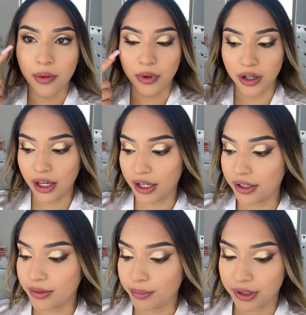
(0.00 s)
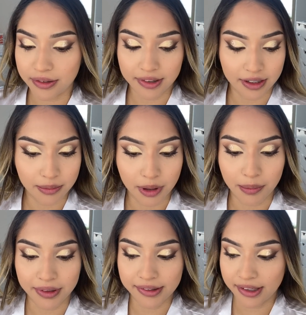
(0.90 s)
I went ahead and put some
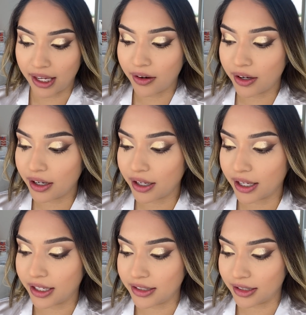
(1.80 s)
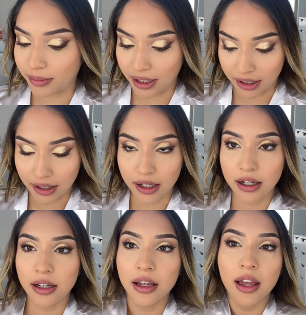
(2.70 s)
mascara and did my
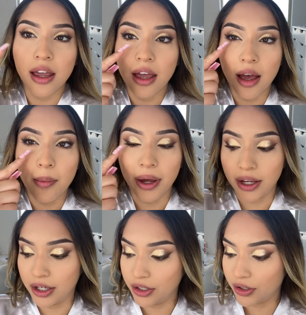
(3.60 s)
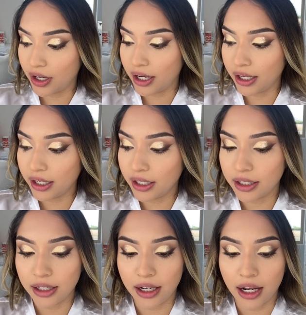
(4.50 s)
my under eye.
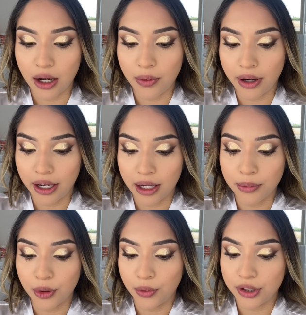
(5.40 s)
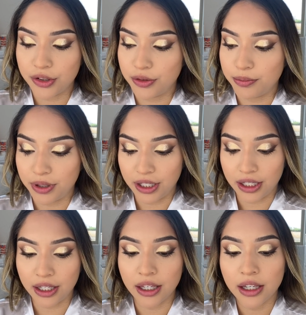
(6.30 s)
Now I am going to
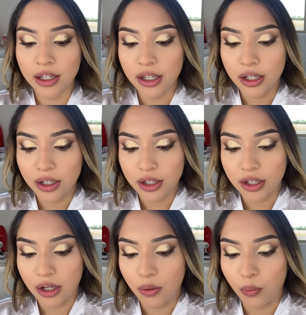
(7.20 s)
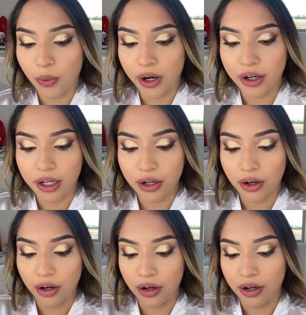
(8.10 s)
be wearing
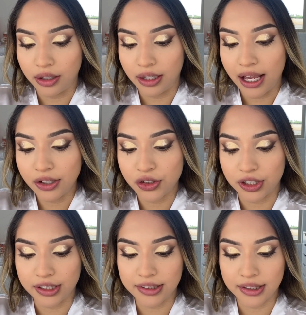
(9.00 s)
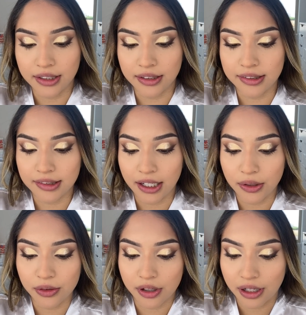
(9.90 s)
our lashes in the
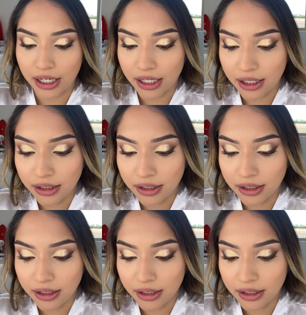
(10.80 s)
style Reina.